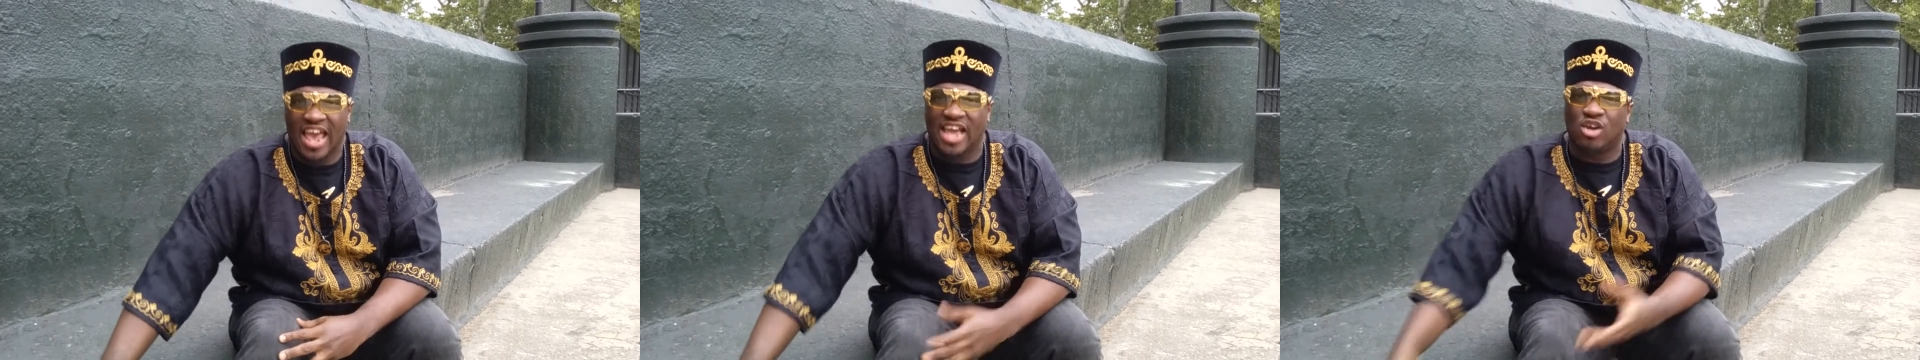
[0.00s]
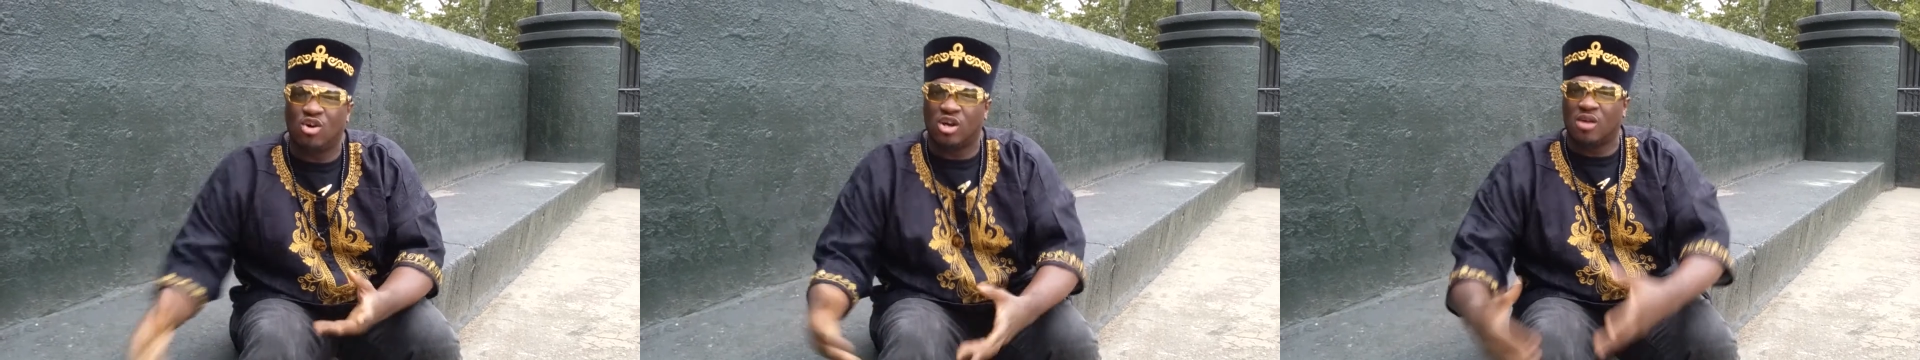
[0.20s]

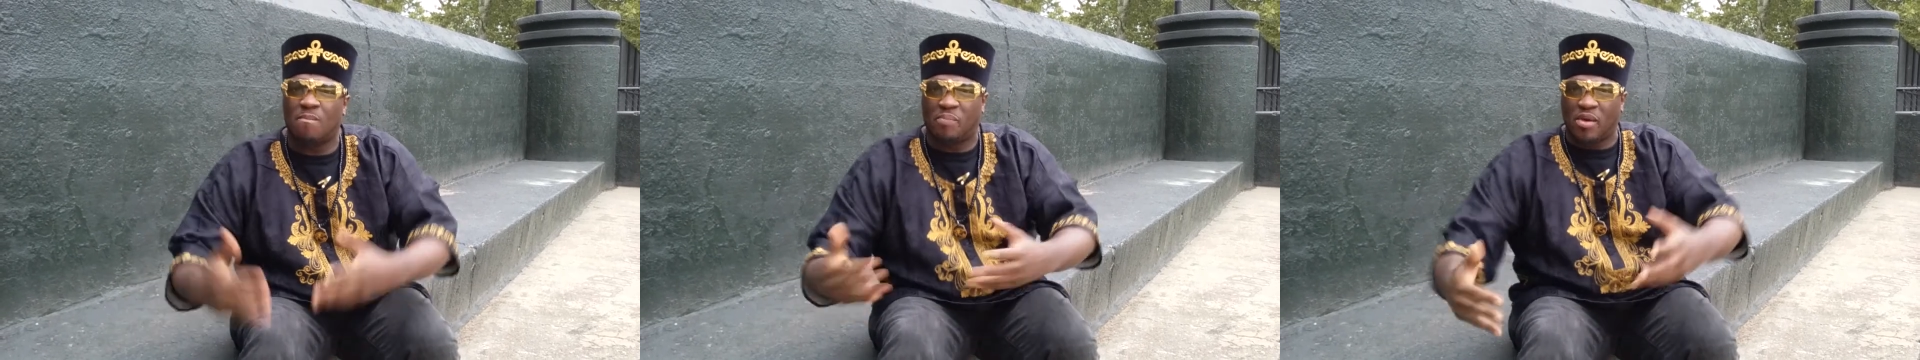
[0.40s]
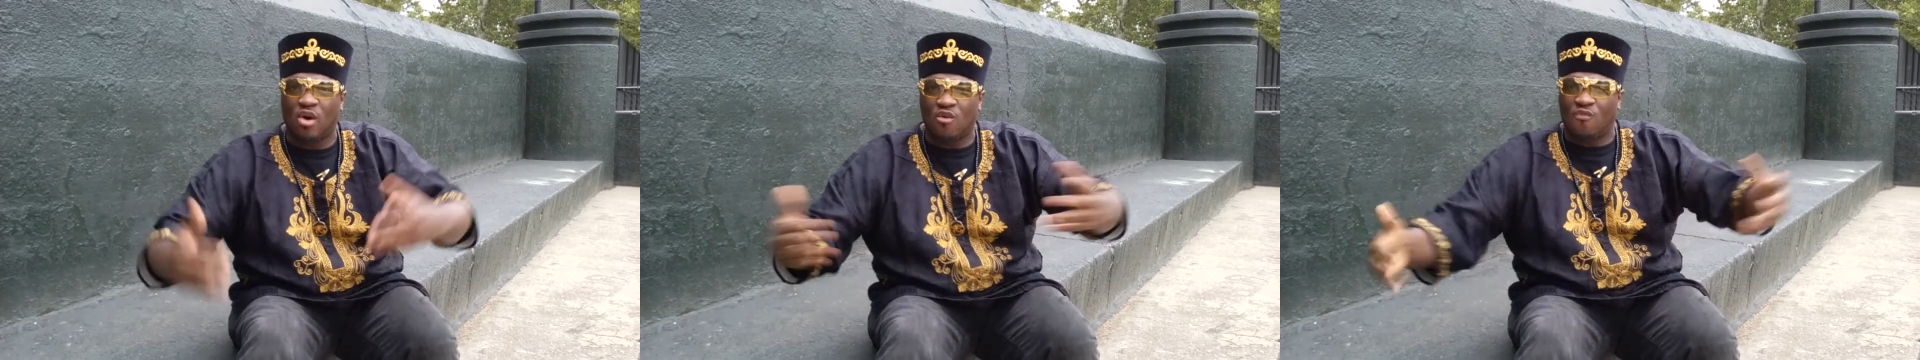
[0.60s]
in order to
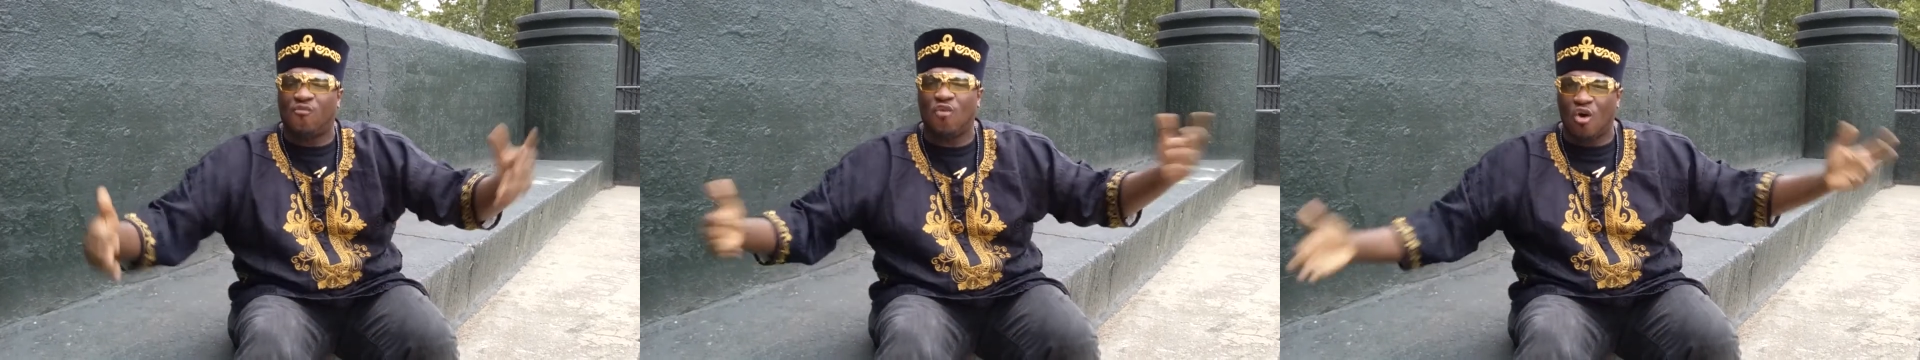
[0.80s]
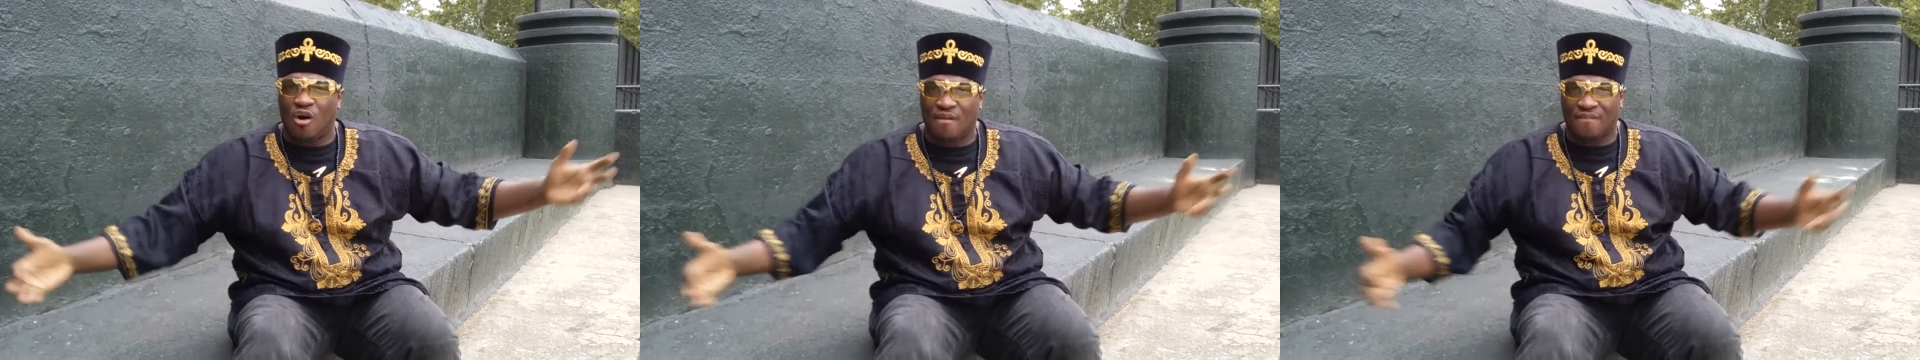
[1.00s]
build
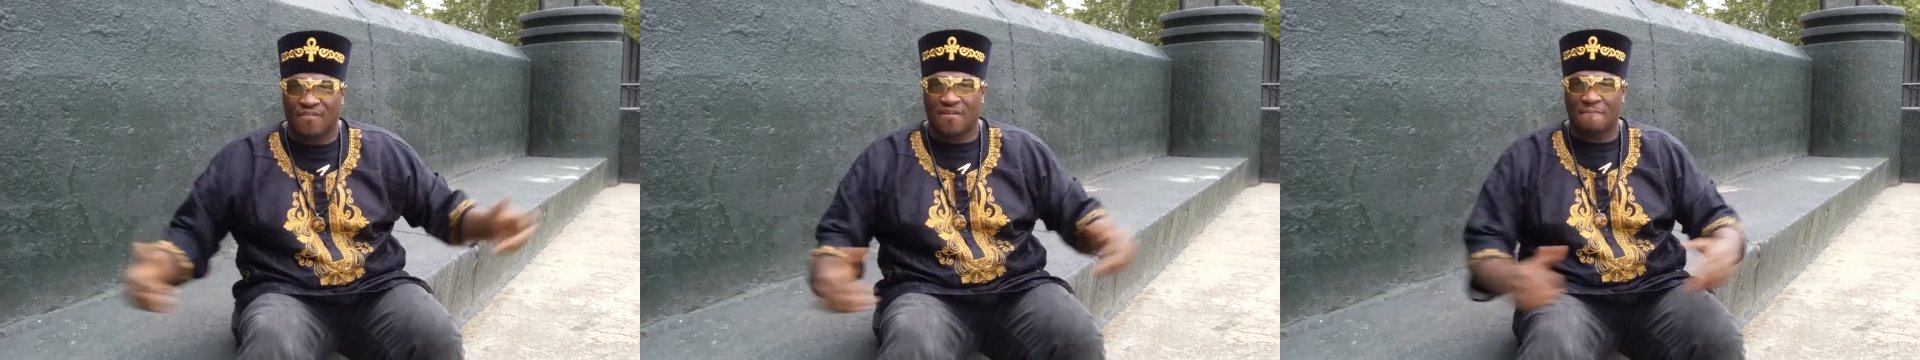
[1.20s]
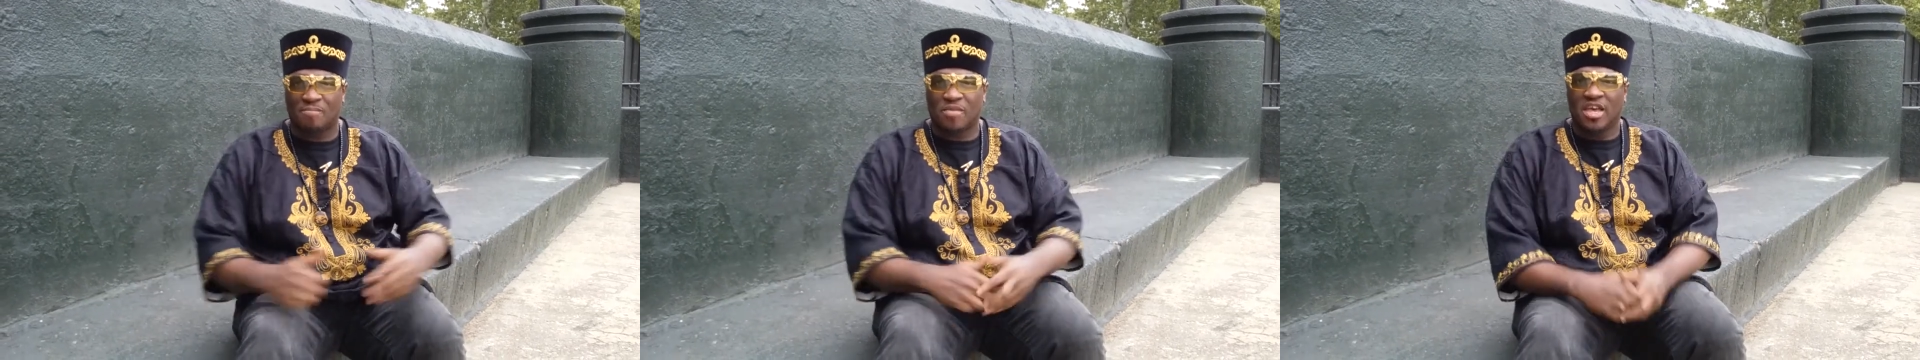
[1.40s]
forth.
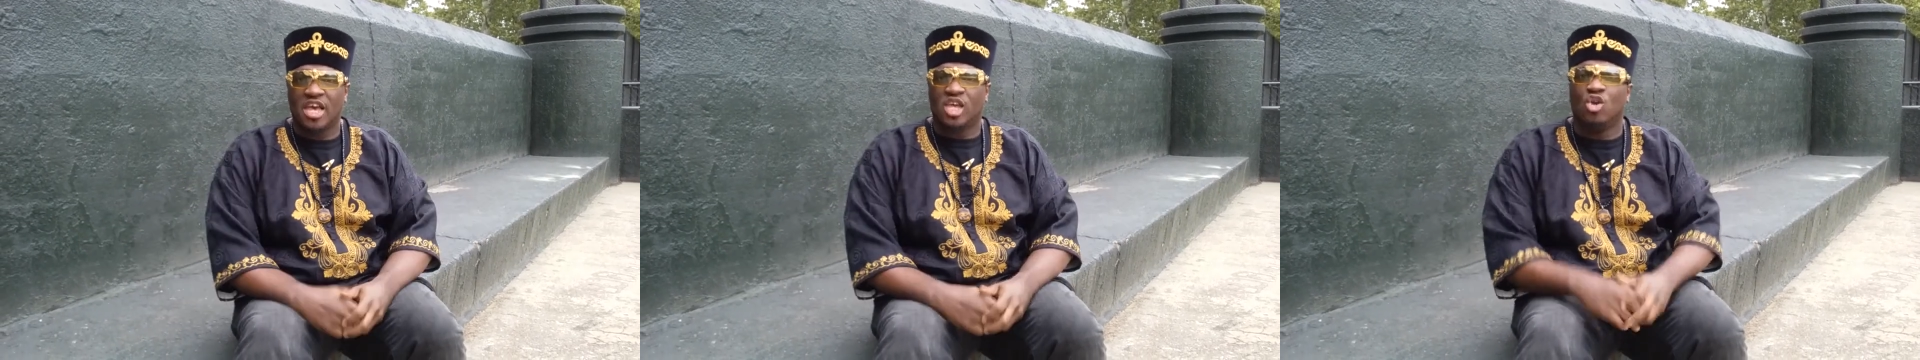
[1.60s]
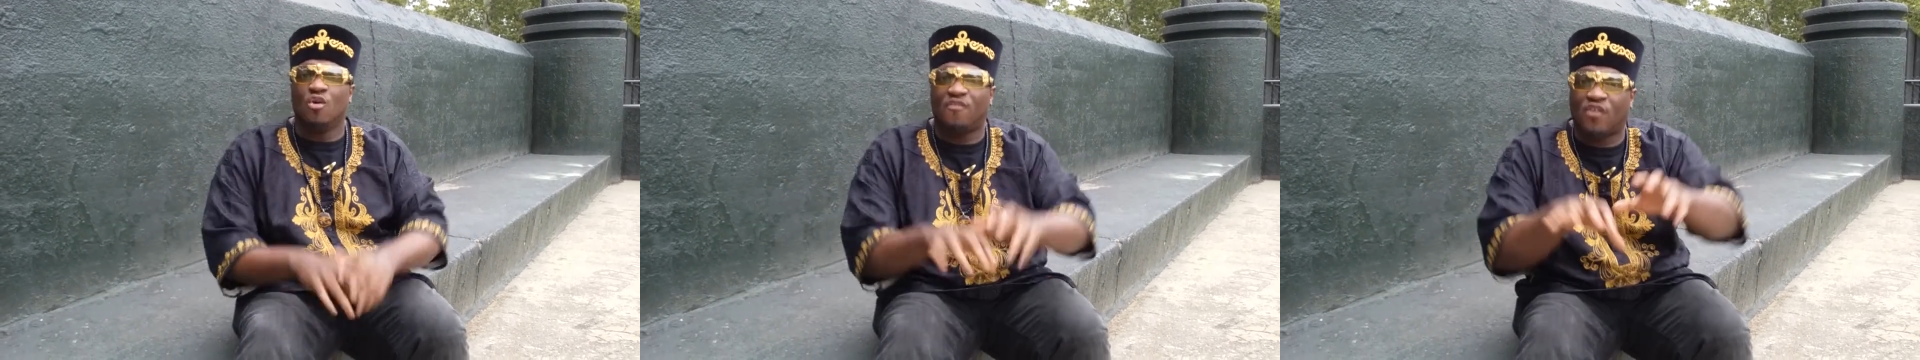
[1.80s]

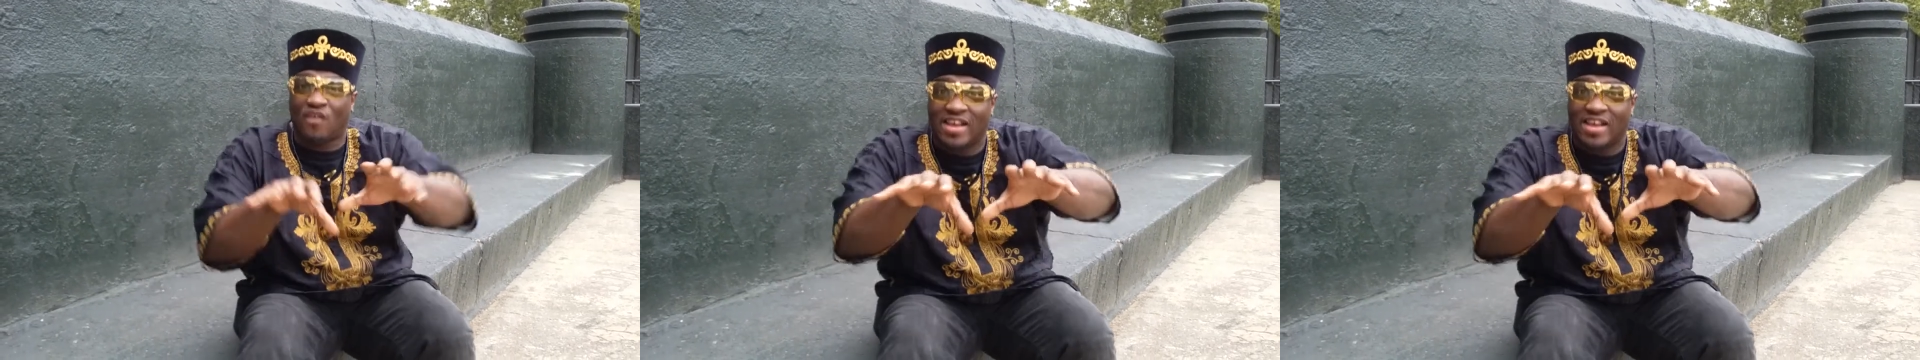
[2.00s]
You've